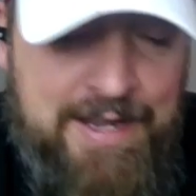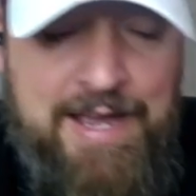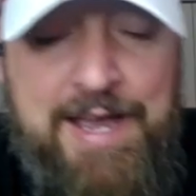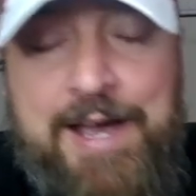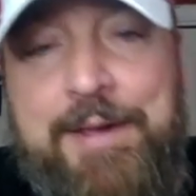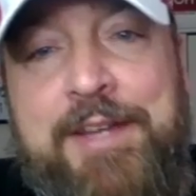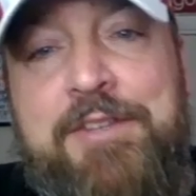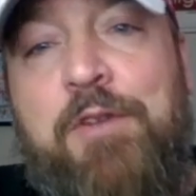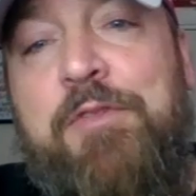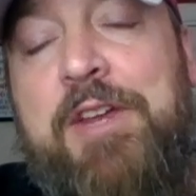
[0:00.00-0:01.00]
And
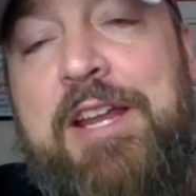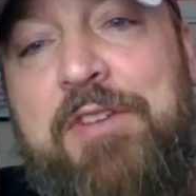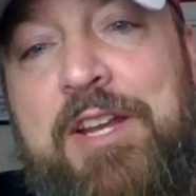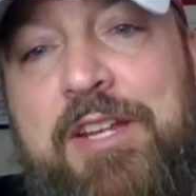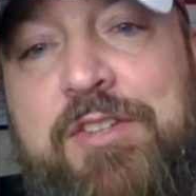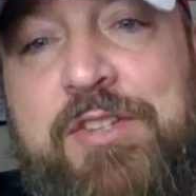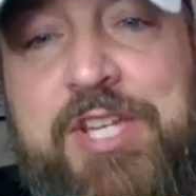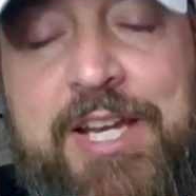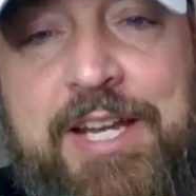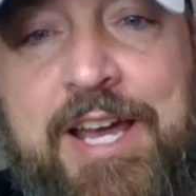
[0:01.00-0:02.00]
don't forget, if you didn't
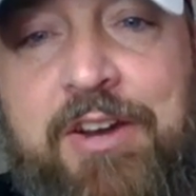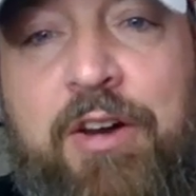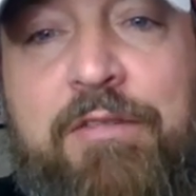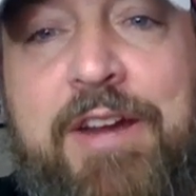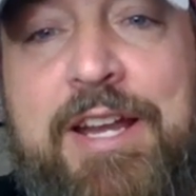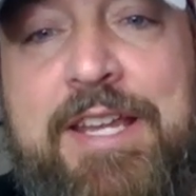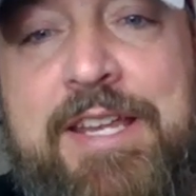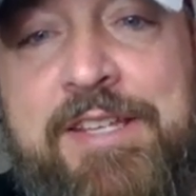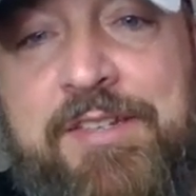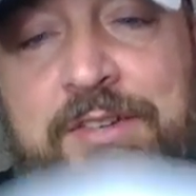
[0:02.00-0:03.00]
check it out already,
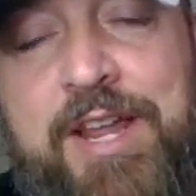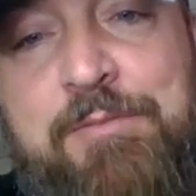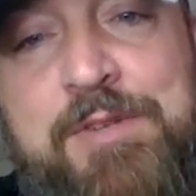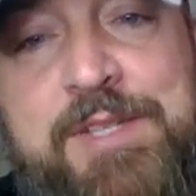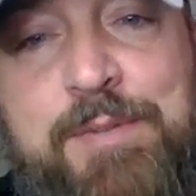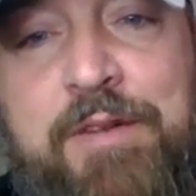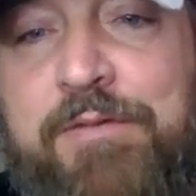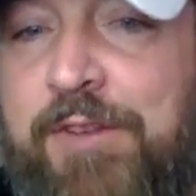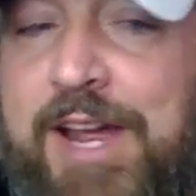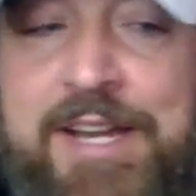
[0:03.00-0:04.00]
yesterday we spent
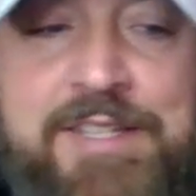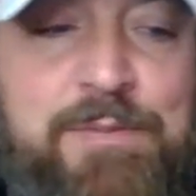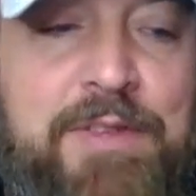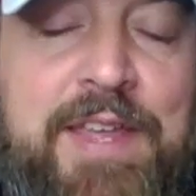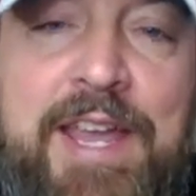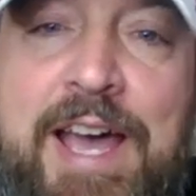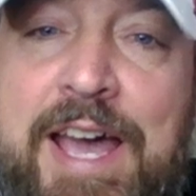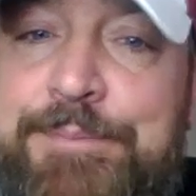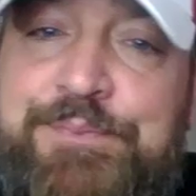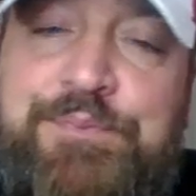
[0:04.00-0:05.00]
Fridays with
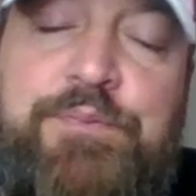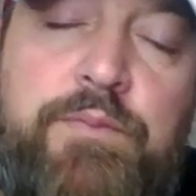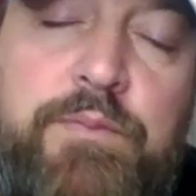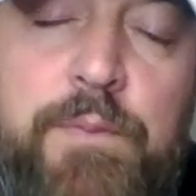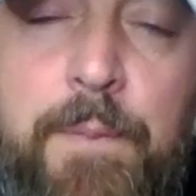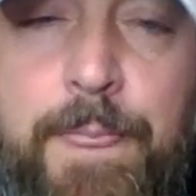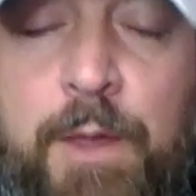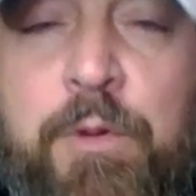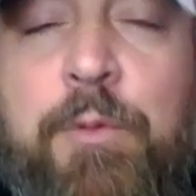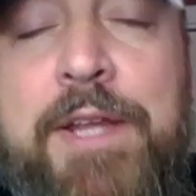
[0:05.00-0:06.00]
AI.
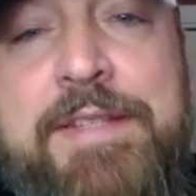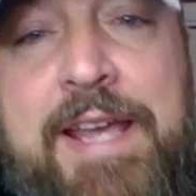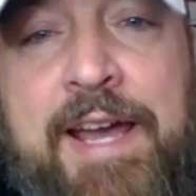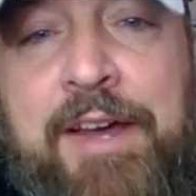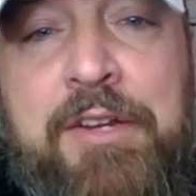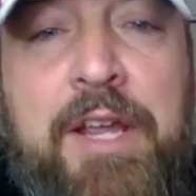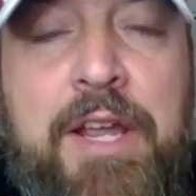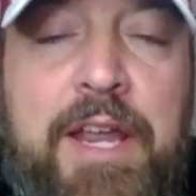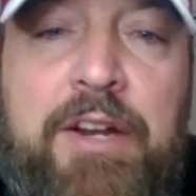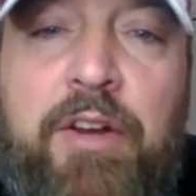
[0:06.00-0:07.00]
We went down
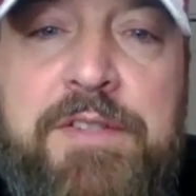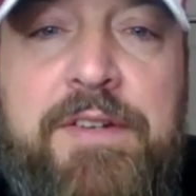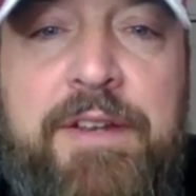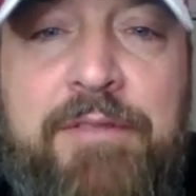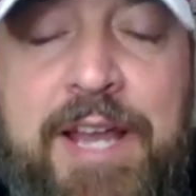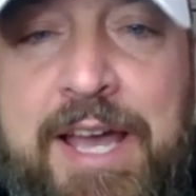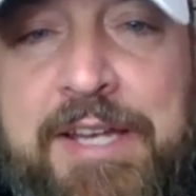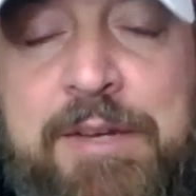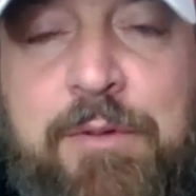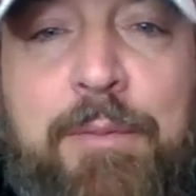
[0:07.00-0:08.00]
an alternate
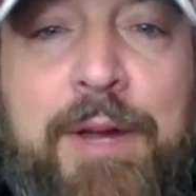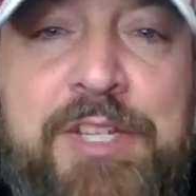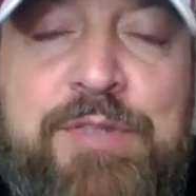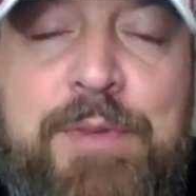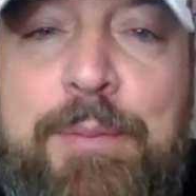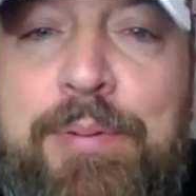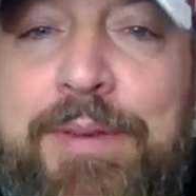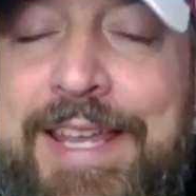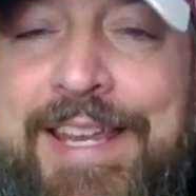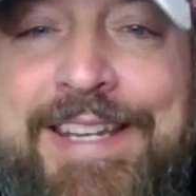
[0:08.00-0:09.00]
reality where Mike Schmidt
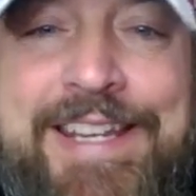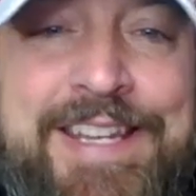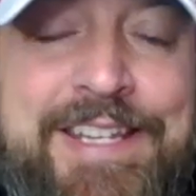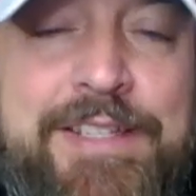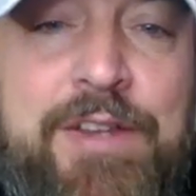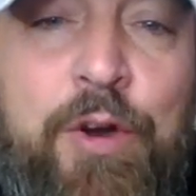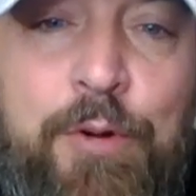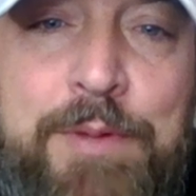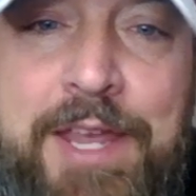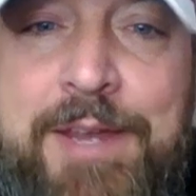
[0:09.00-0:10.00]
played his
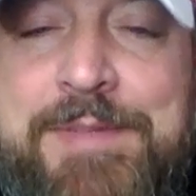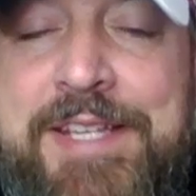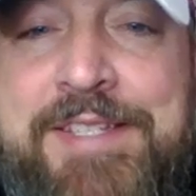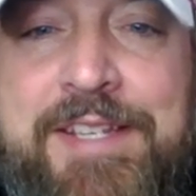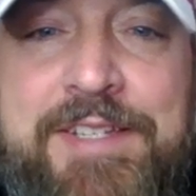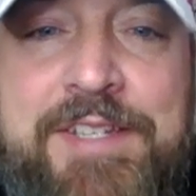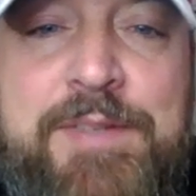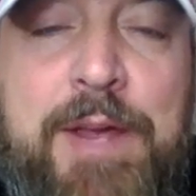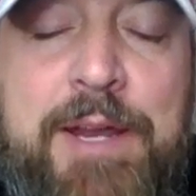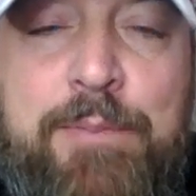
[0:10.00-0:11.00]
home games at Citizens
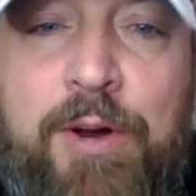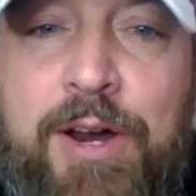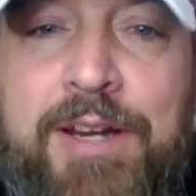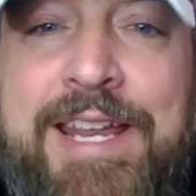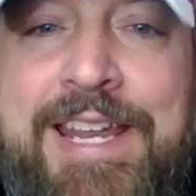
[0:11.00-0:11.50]
Bank Park